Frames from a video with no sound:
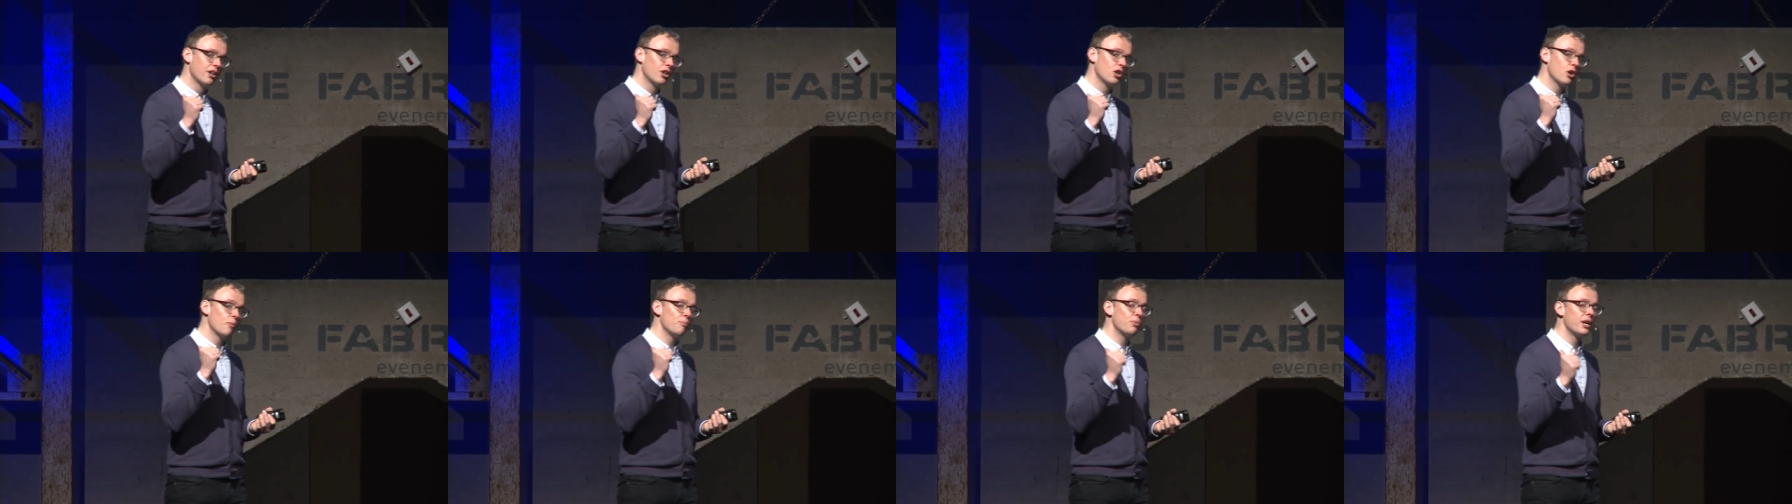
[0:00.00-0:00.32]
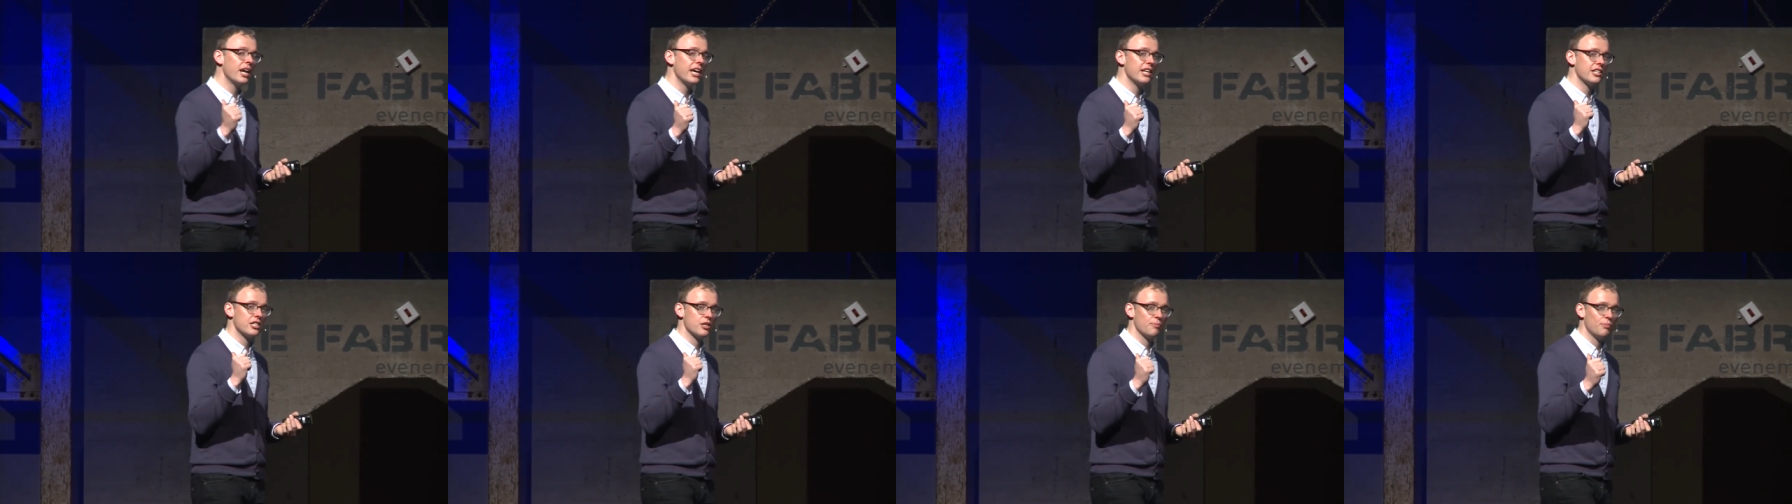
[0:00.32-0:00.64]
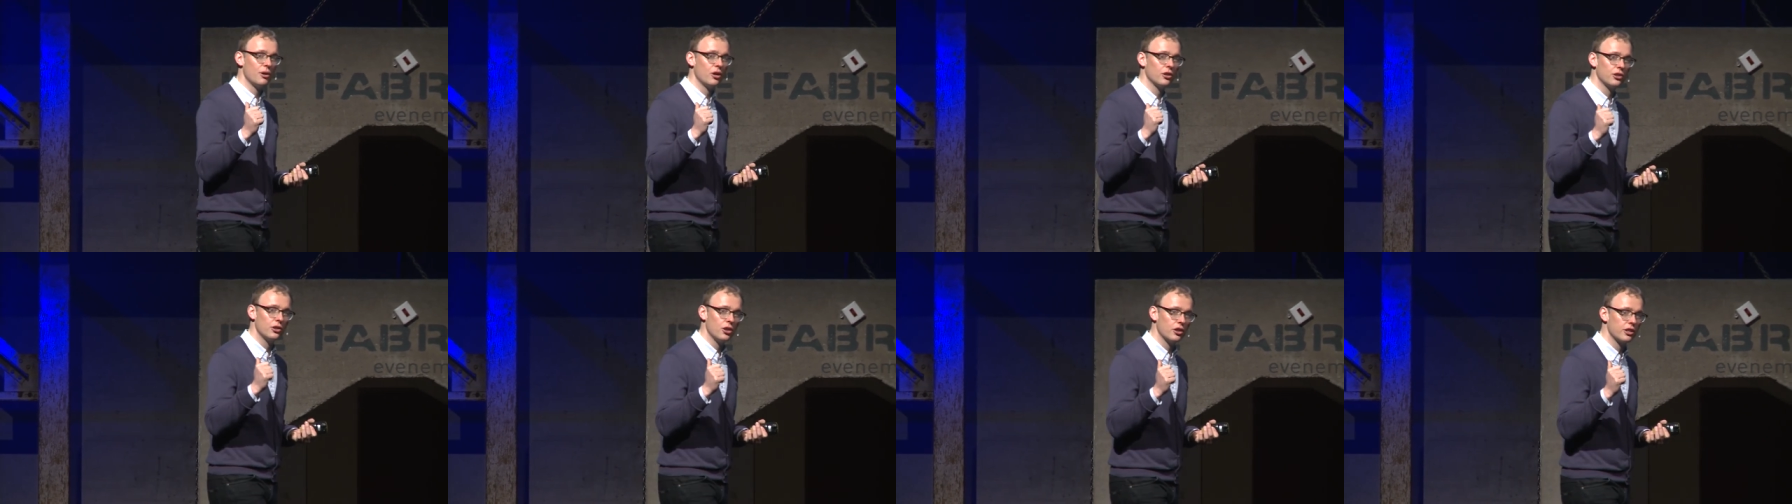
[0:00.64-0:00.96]
complains
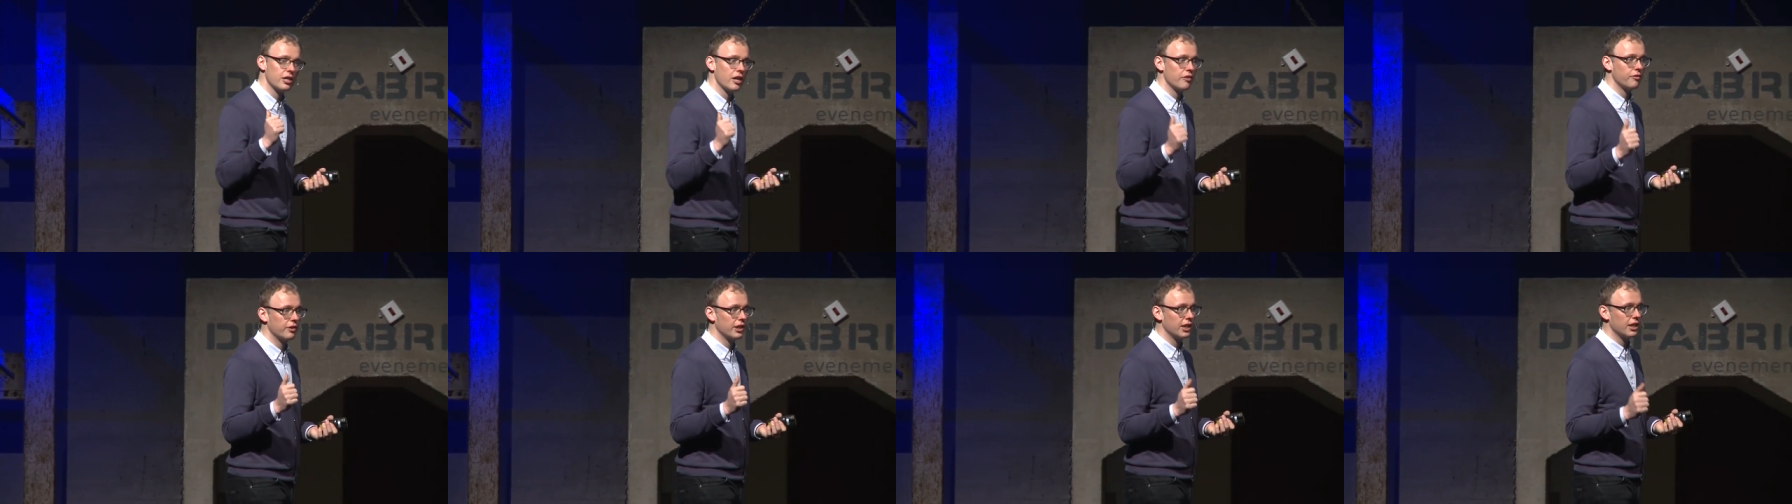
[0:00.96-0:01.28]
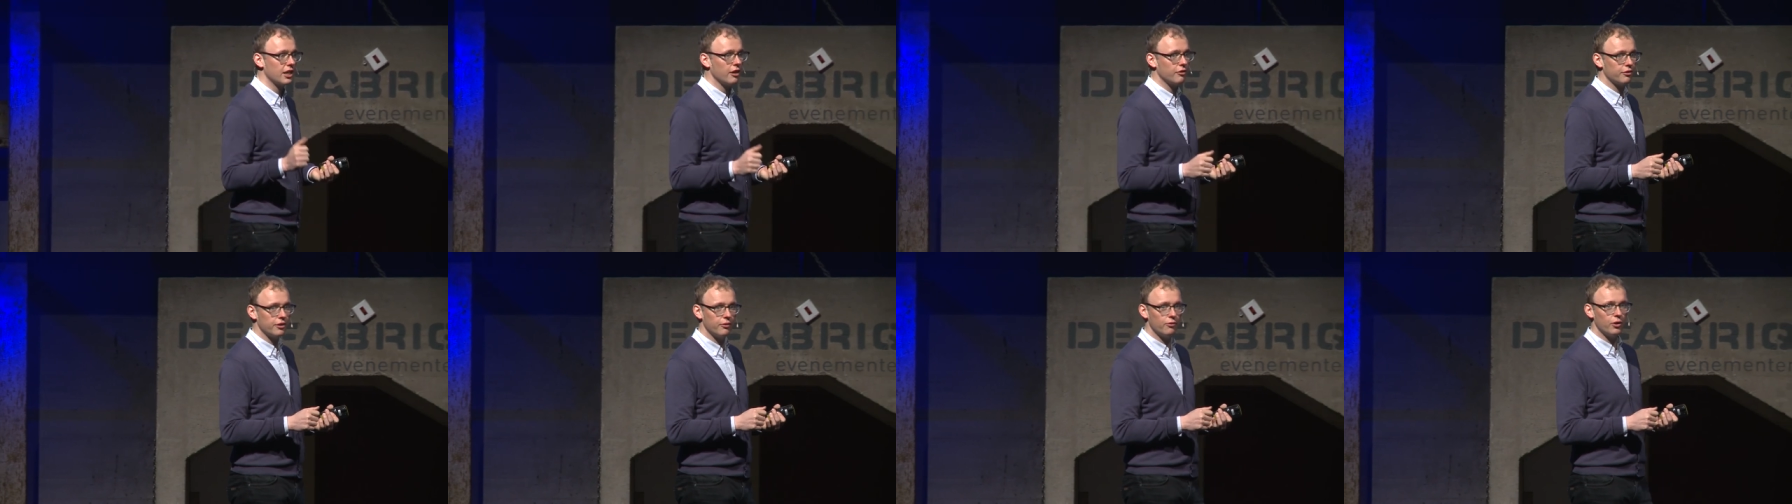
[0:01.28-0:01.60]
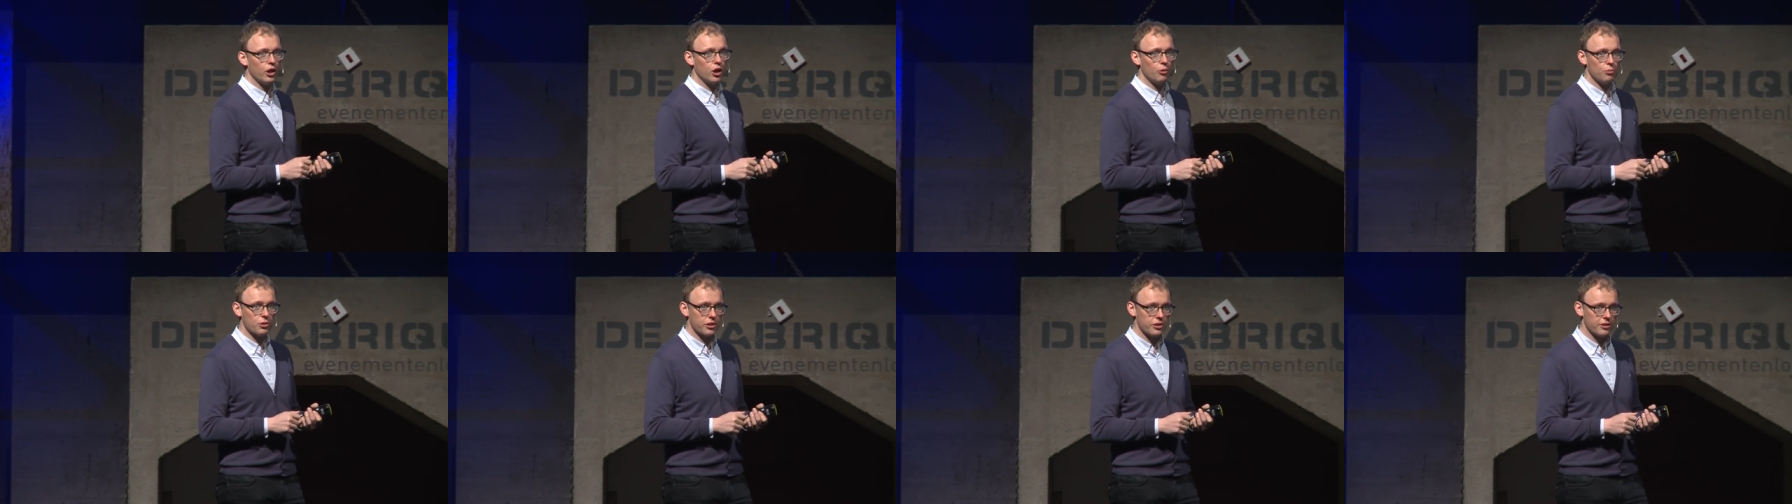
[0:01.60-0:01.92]
about not having enough
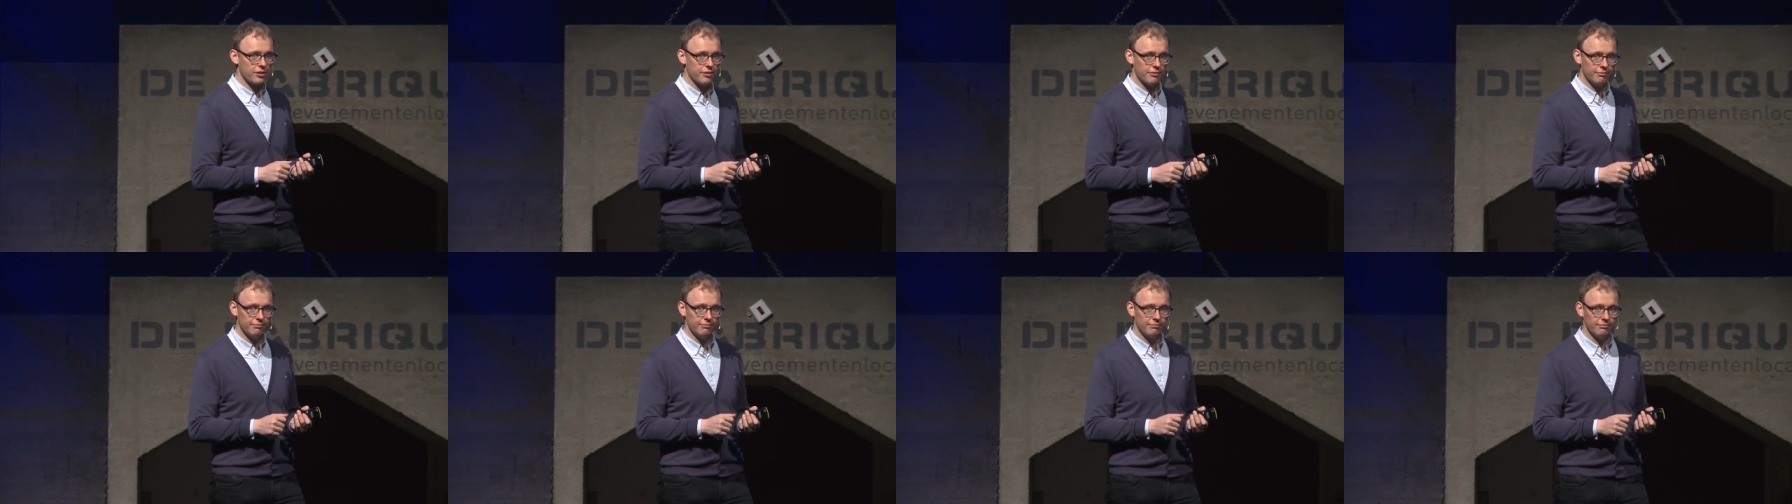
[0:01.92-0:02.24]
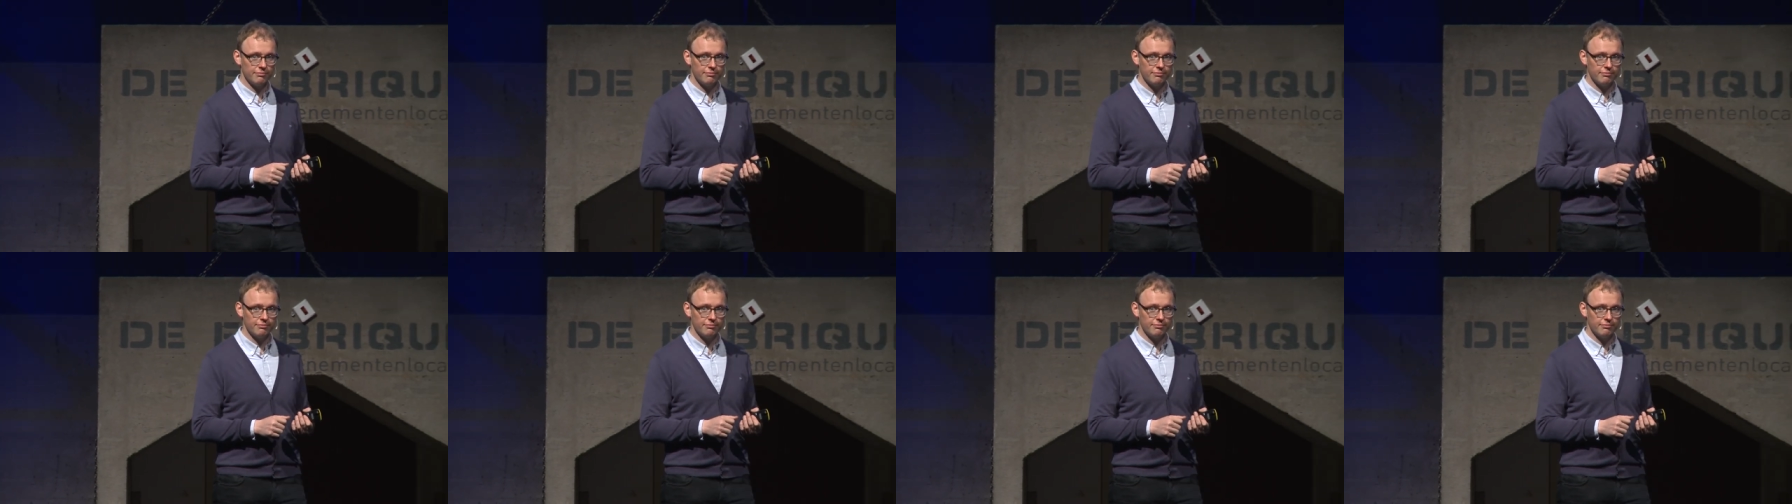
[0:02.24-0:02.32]
developers.